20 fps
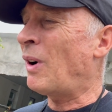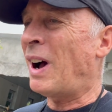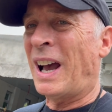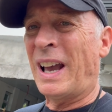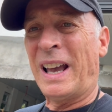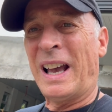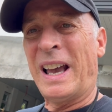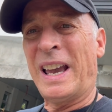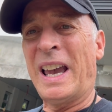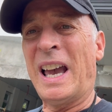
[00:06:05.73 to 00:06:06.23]

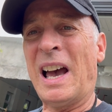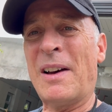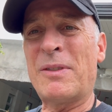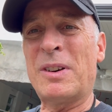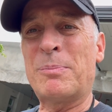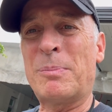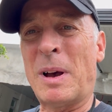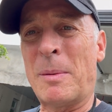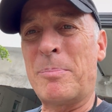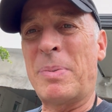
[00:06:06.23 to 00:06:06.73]
I have
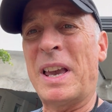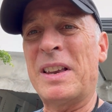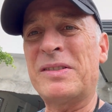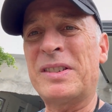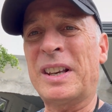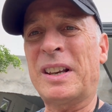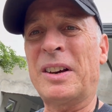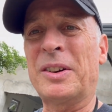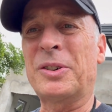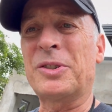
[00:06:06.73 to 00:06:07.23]
a
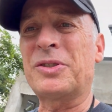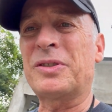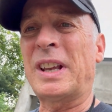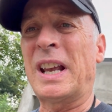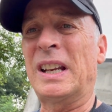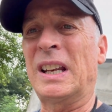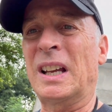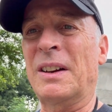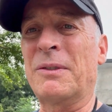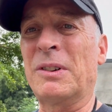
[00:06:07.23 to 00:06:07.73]
basic
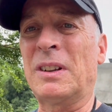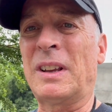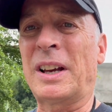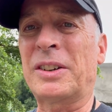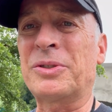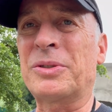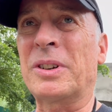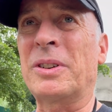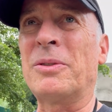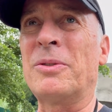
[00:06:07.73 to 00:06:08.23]
understanding of
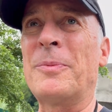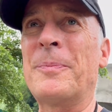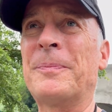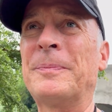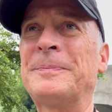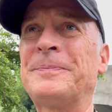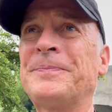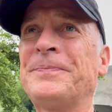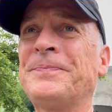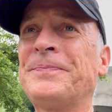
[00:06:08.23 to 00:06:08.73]
electrical,
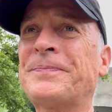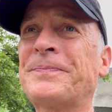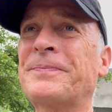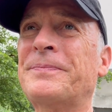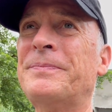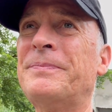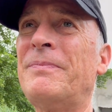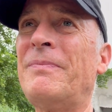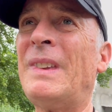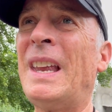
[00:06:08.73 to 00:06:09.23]

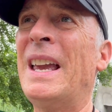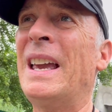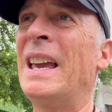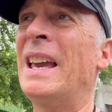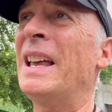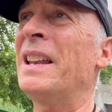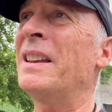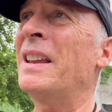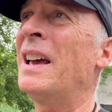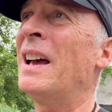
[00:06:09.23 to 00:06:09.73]

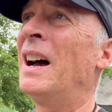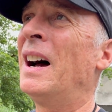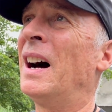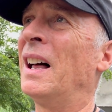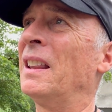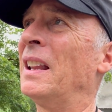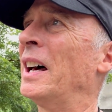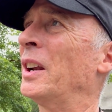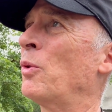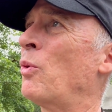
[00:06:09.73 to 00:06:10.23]
and
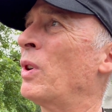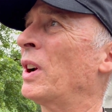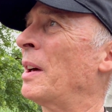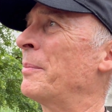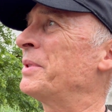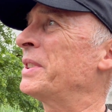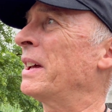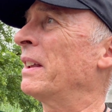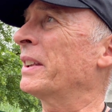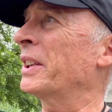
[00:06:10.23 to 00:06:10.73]
a lot of what
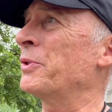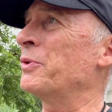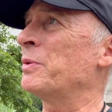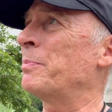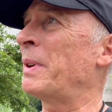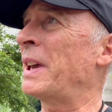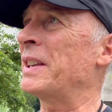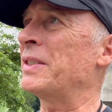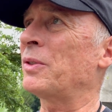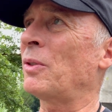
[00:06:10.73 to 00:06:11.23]
I'm telling you
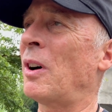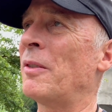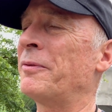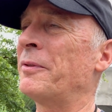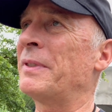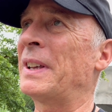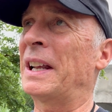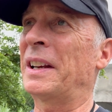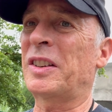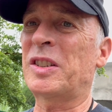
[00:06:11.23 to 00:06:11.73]
is based off
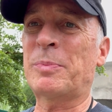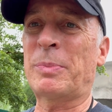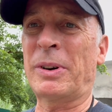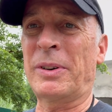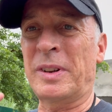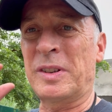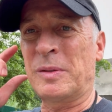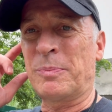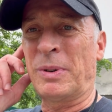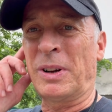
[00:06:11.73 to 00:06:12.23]
of that
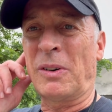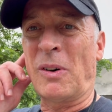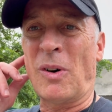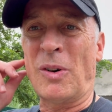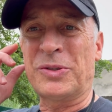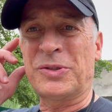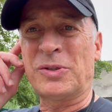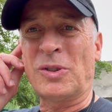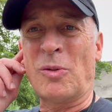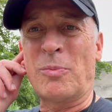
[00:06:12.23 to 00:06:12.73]
experience, but
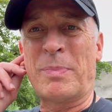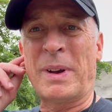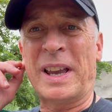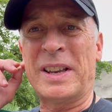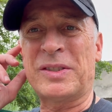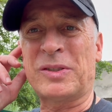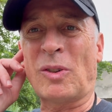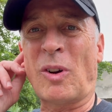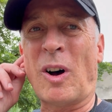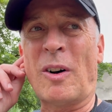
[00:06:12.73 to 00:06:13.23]
also
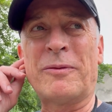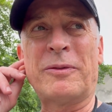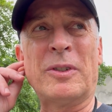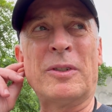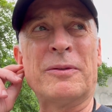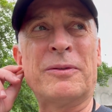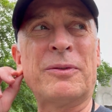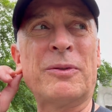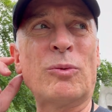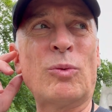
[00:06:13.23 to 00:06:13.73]
based off
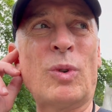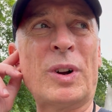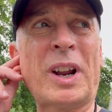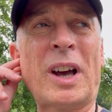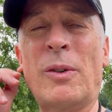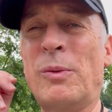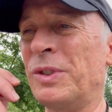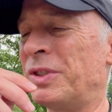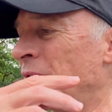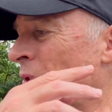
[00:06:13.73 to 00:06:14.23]
of what
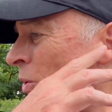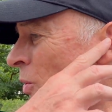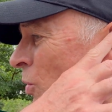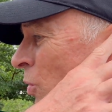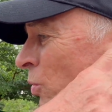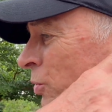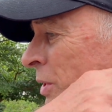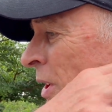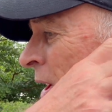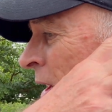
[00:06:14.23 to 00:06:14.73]
I was
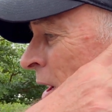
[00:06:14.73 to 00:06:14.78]
told